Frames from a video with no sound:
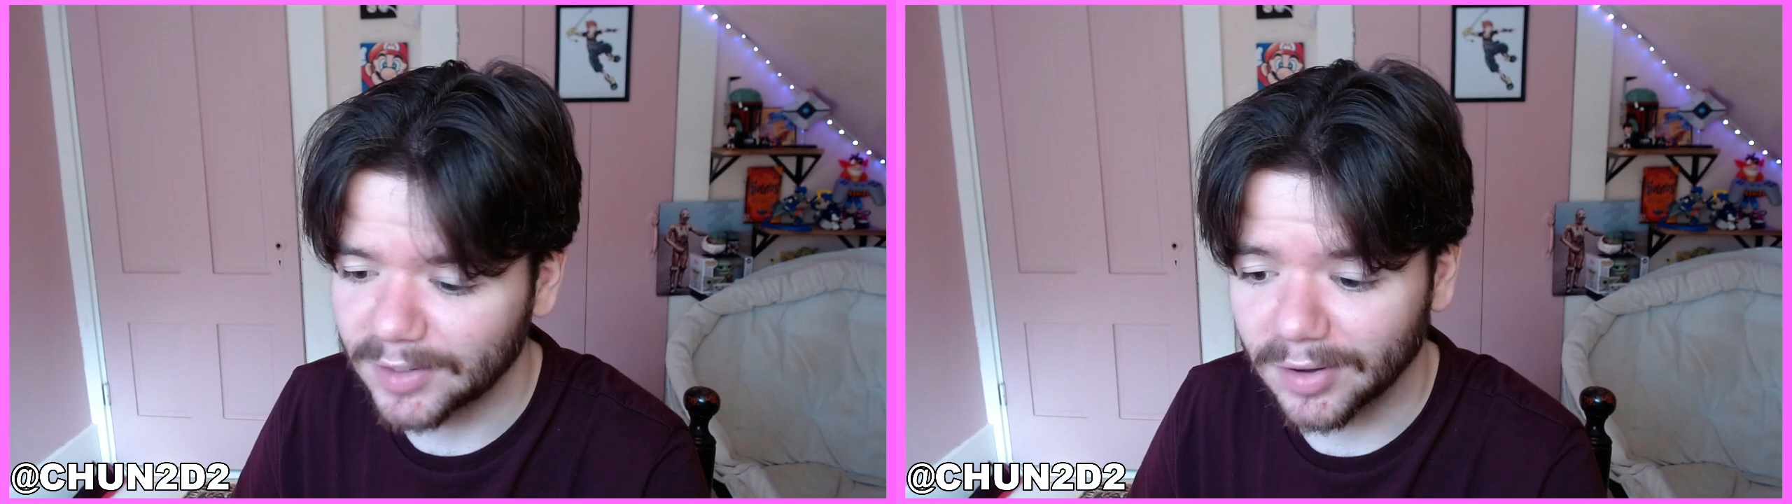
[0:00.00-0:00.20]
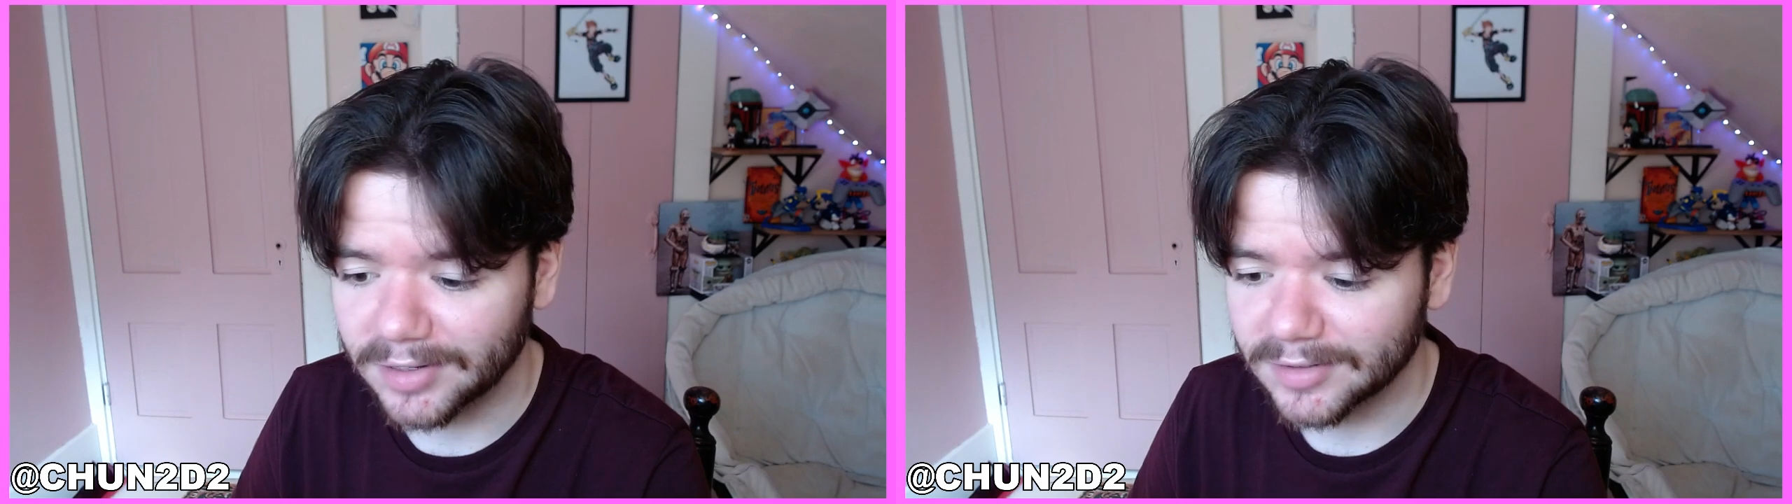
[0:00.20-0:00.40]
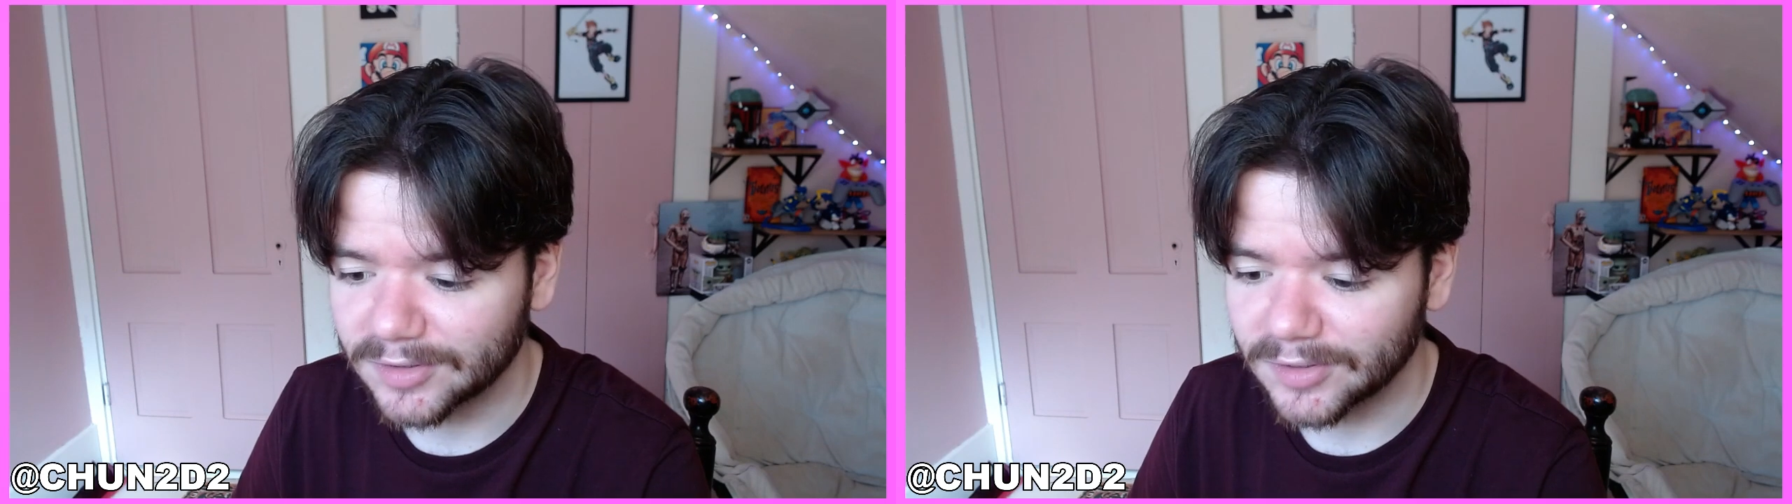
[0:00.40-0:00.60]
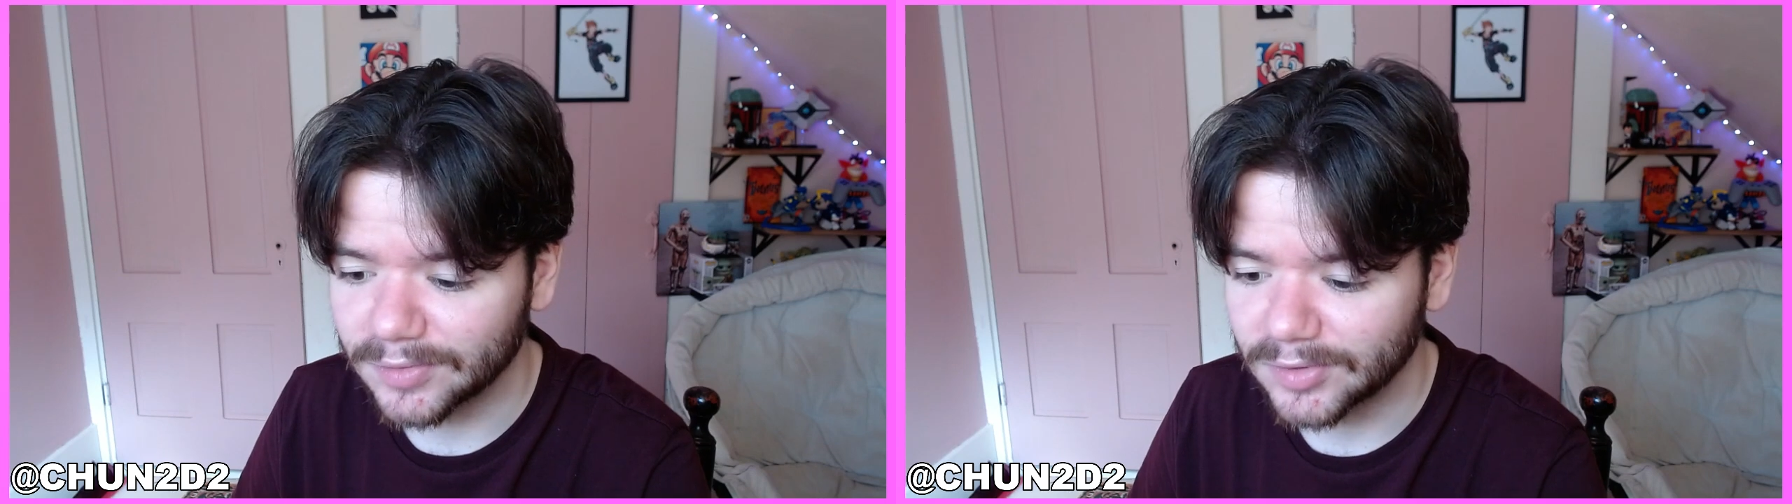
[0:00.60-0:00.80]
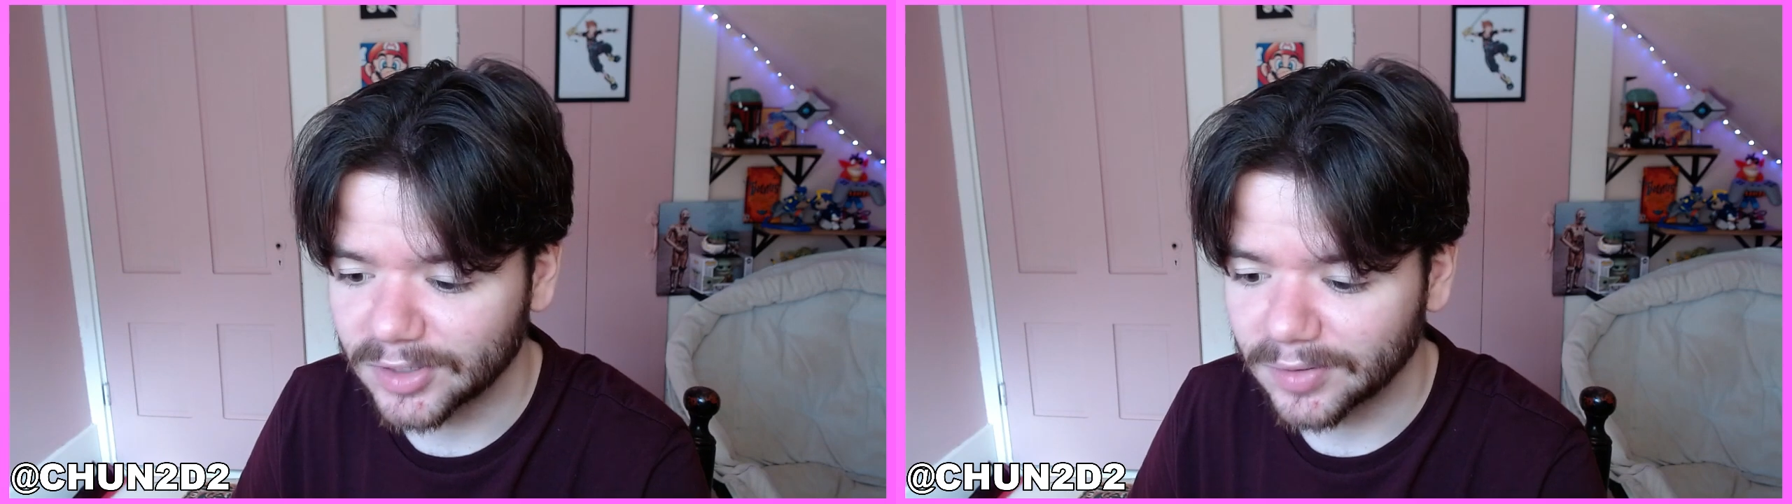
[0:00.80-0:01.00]
audience too,
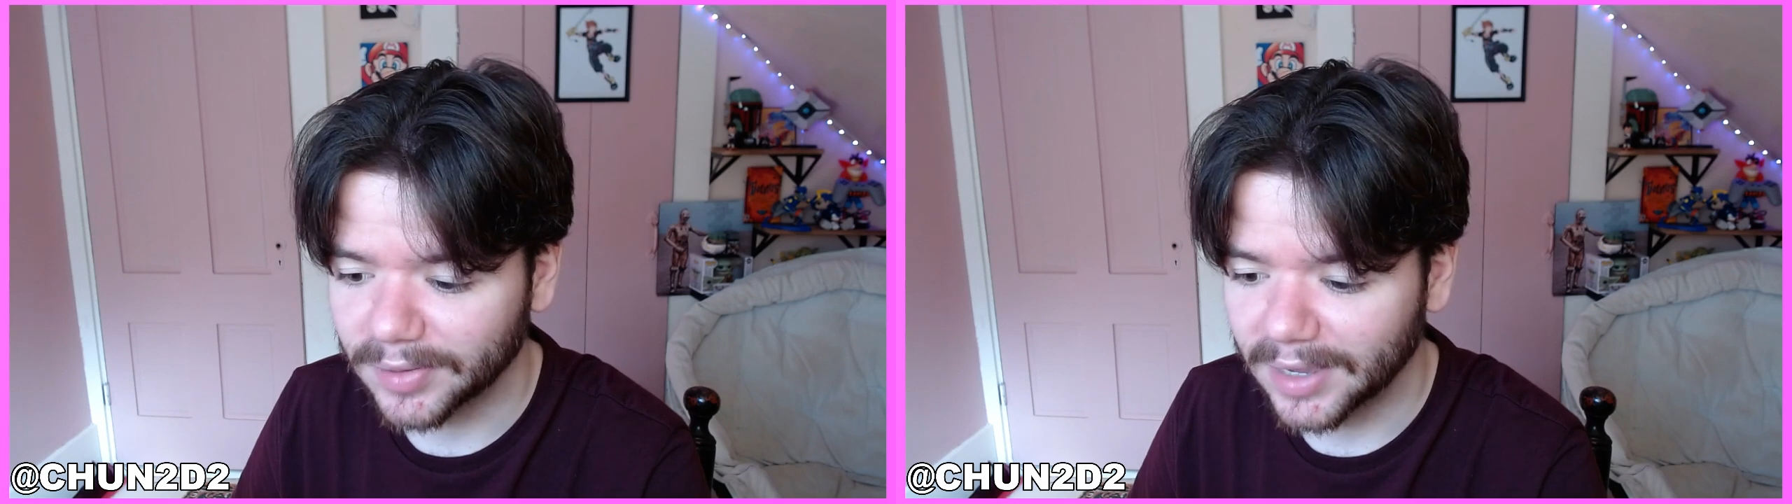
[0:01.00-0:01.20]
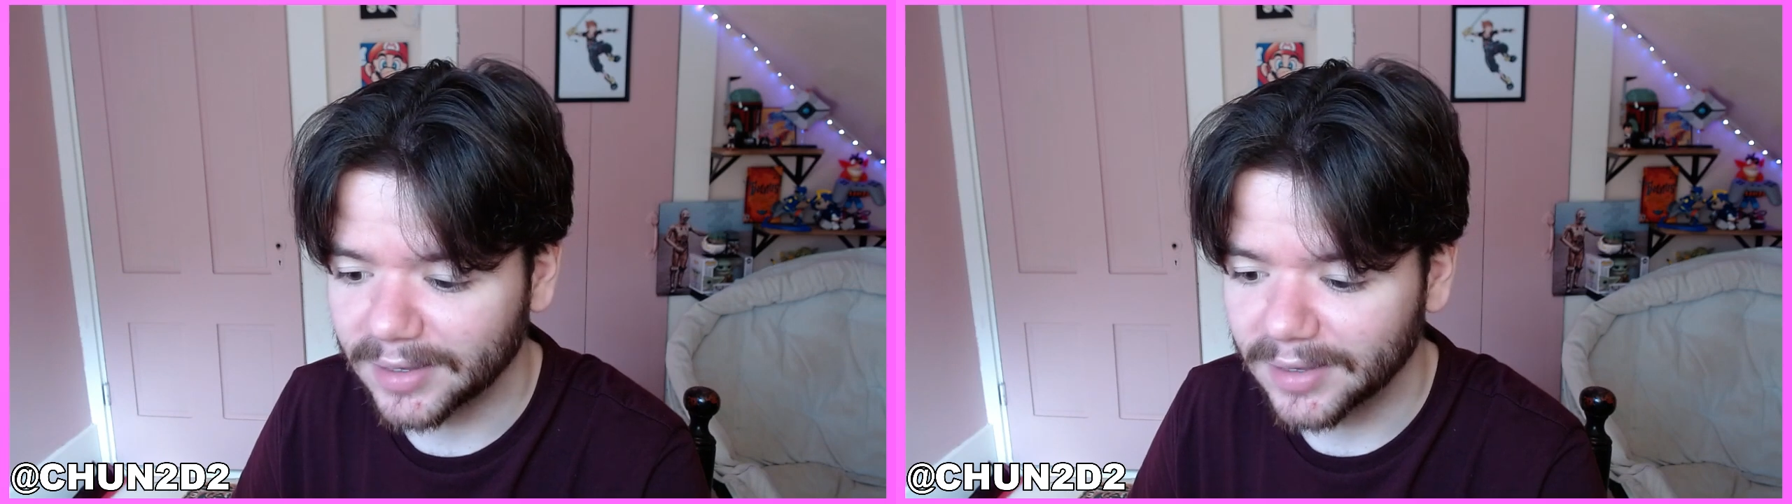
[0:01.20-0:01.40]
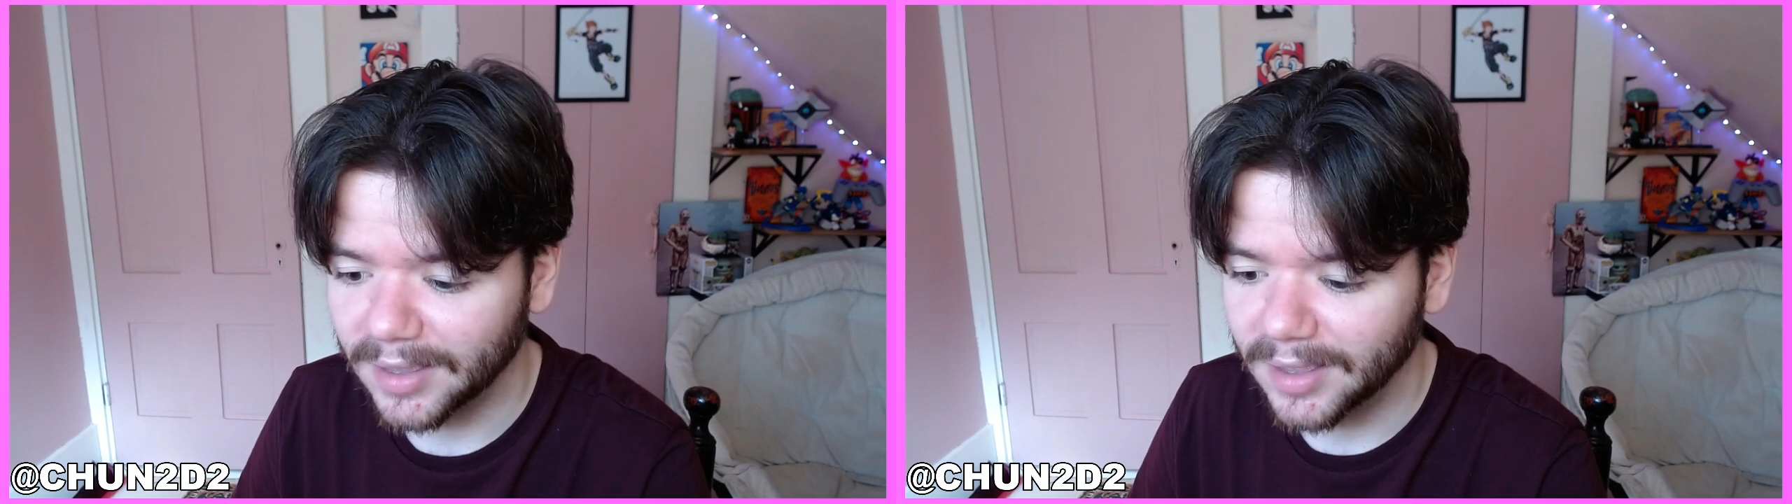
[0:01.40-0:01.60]
so I